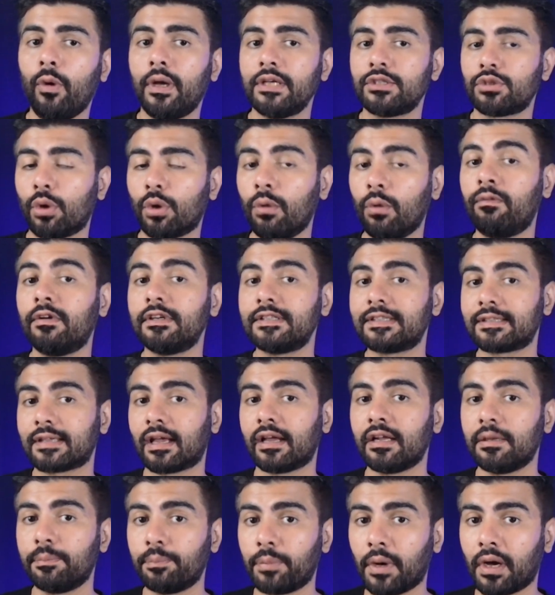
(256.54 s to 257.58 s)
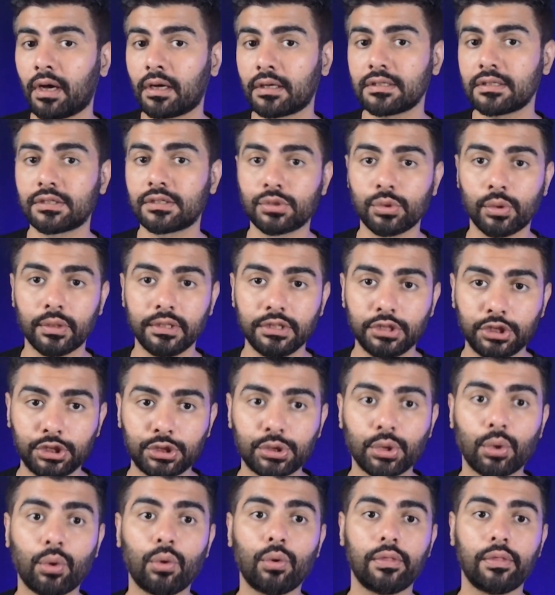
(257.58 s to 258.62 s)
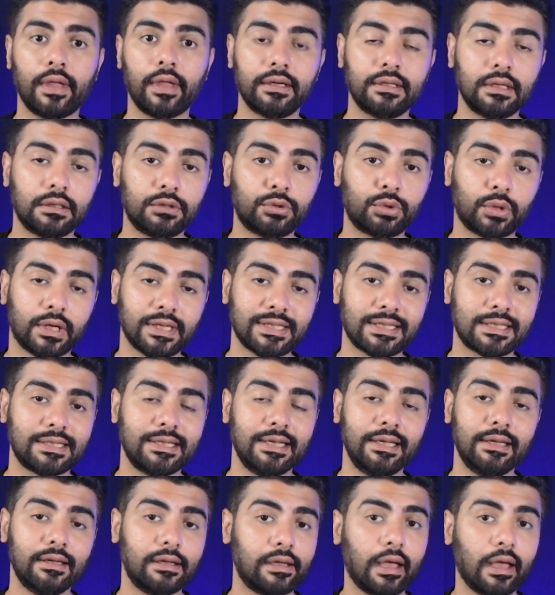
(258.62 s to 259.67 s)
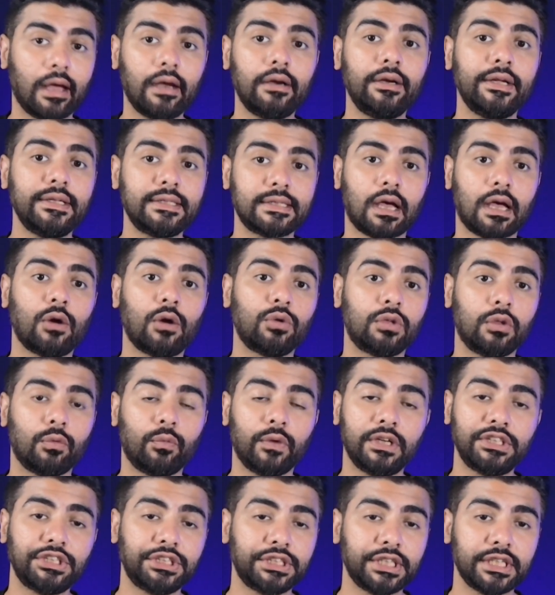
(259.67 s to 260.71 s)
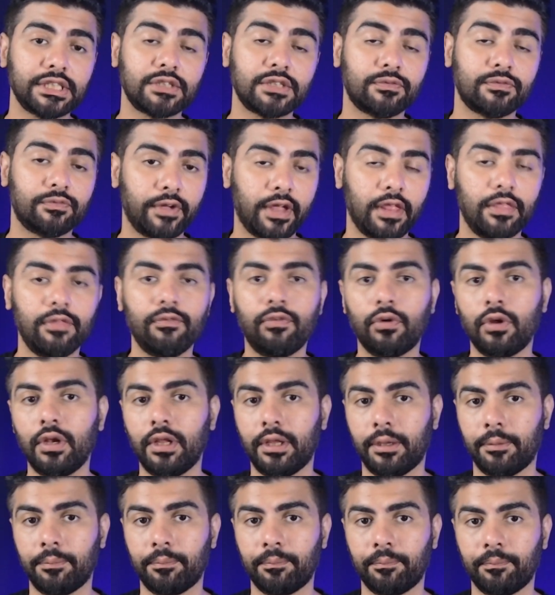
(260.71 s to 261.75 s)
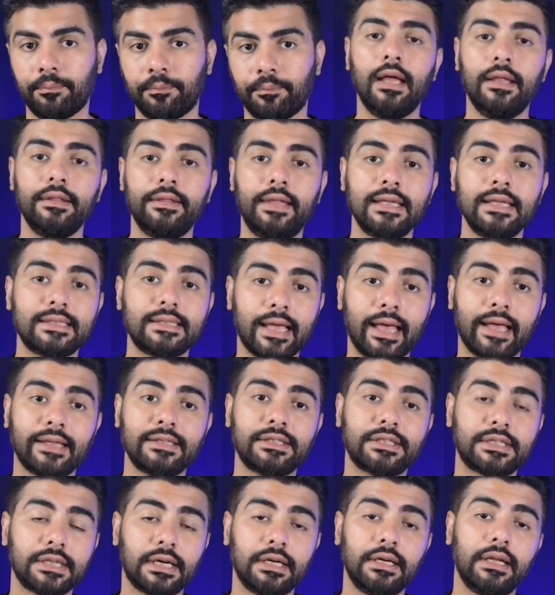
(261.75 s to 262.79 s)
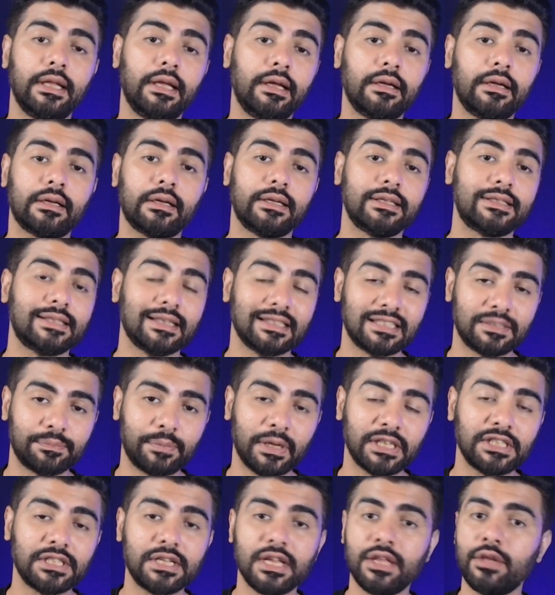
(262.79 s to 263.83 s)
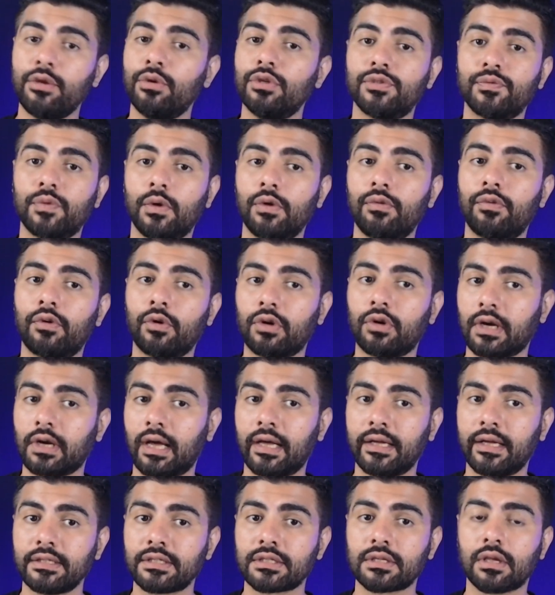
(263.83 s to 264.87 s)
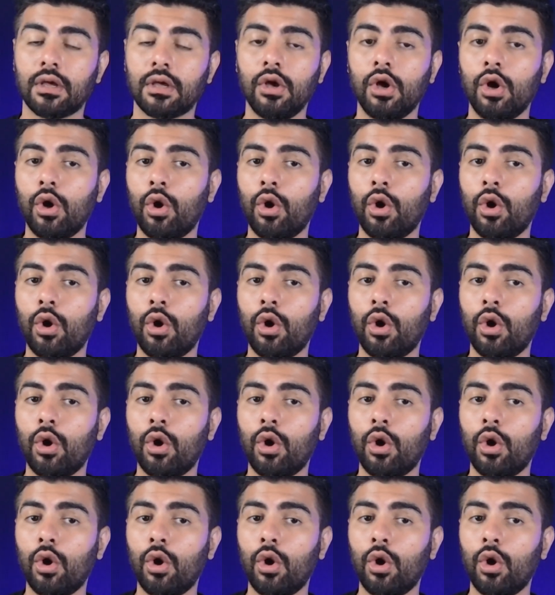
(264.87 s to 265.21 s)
who has oversight powers to ensure that the trustee carries out the wishes faithfully. This extra layer is especially useful for clients